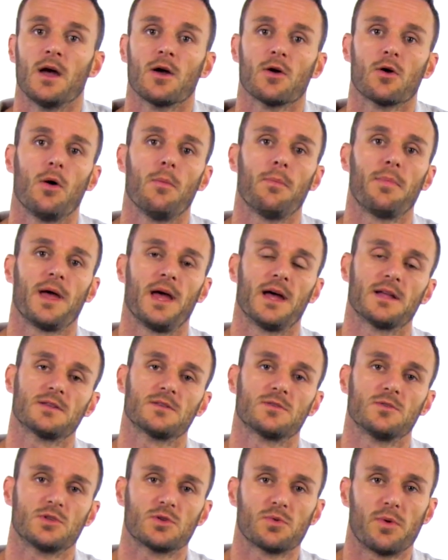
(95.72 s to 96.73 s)

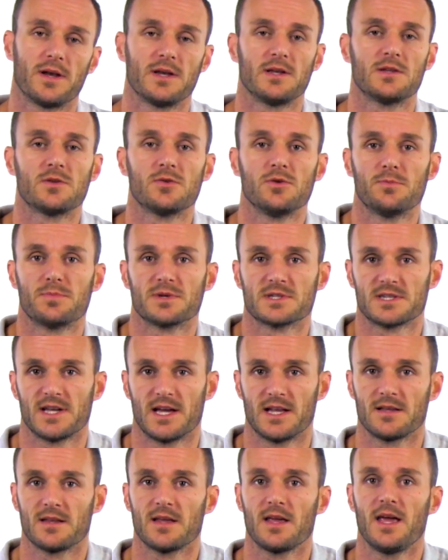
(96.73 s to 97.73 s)
compared to
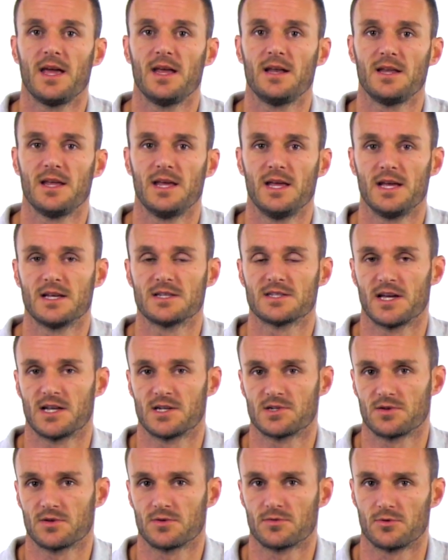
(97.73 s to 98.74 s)
22% in the
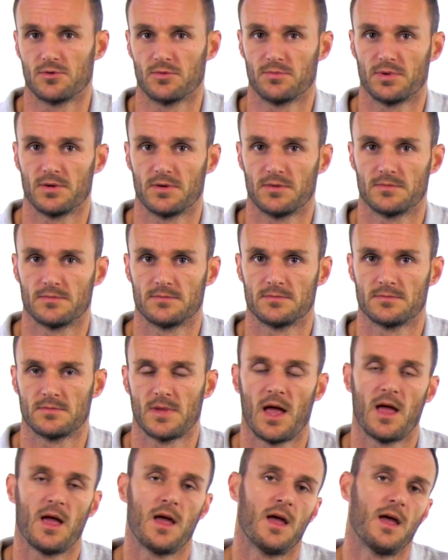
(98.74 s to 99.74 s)
eccentric group.
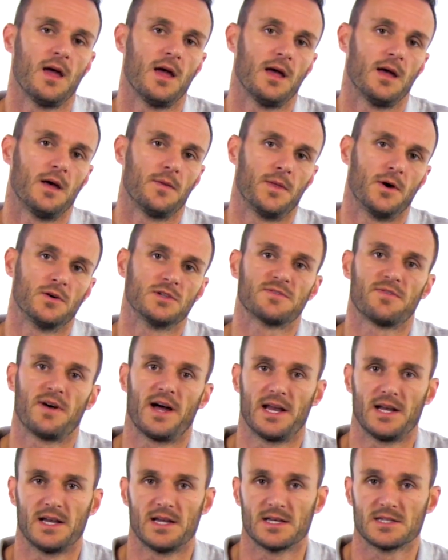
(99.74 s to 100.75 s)
Those
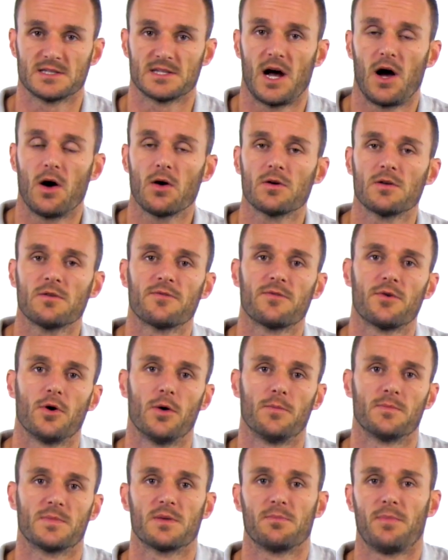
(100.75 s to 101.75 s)
findings are
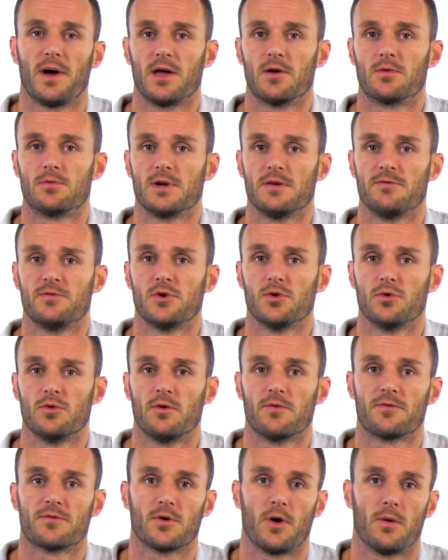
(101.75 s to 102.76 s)
confirmed by a review
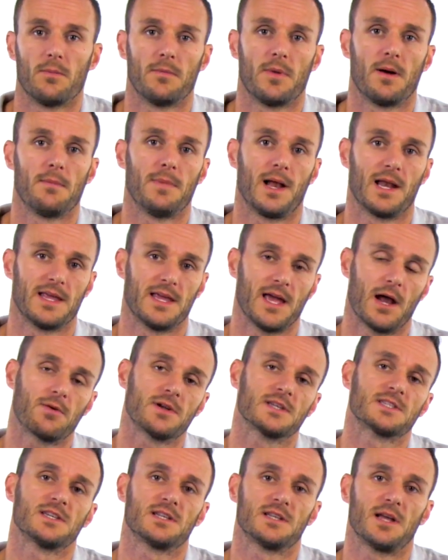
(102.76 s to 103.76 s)
from
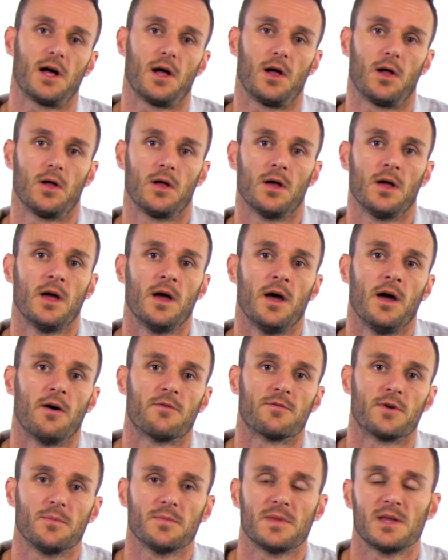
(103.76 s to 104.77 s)
Malliaras et al.
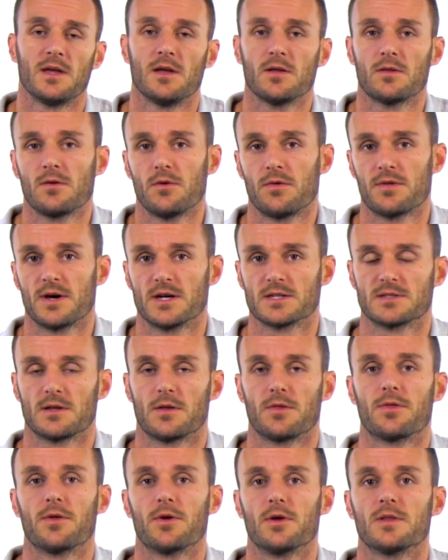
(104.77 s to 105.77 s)
from the year
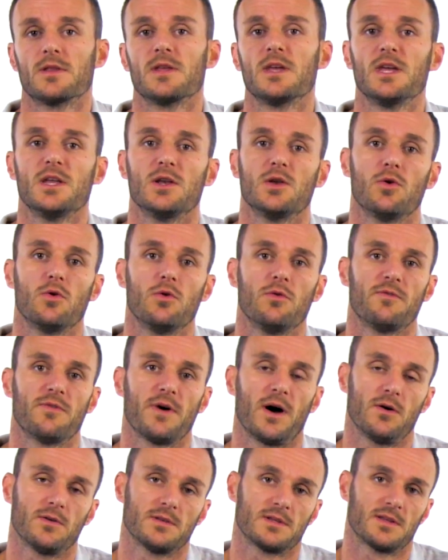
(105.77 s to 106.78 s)
2013, who
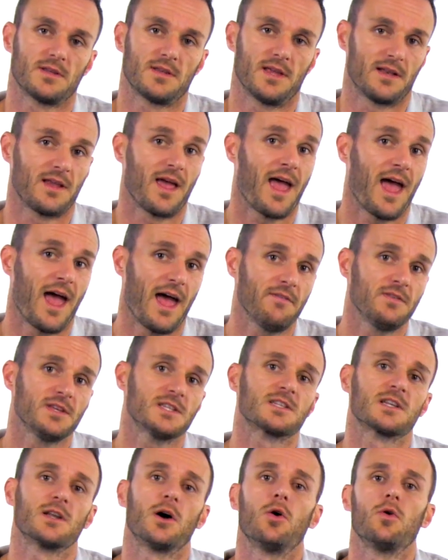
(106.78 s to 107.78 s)
found that heavy
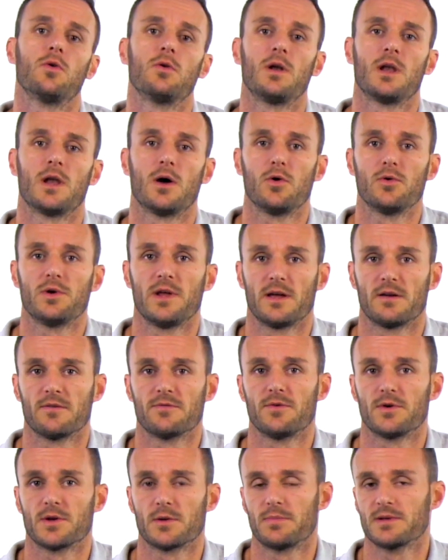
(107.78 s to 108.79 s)
slow loading
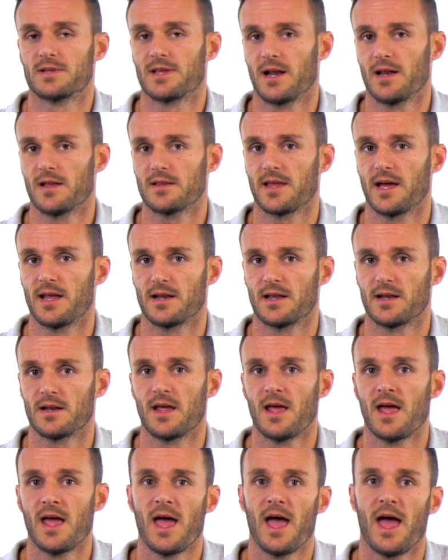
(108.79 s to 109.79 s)
for the patellar
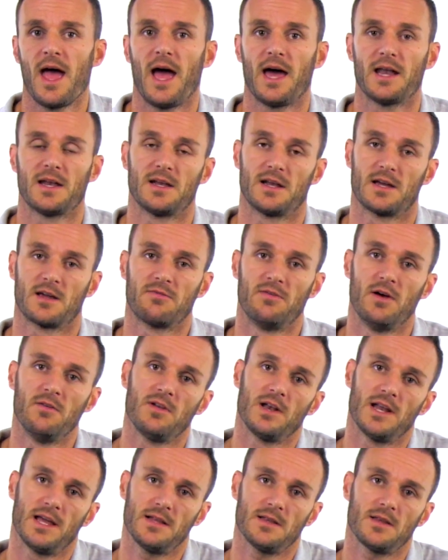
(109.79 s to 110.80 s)
tendon had an
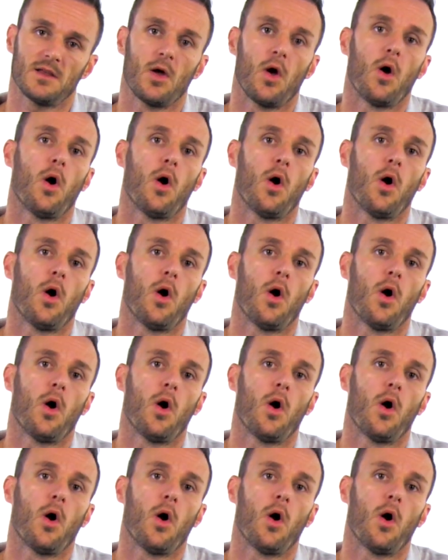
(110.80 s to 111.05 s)
equivalent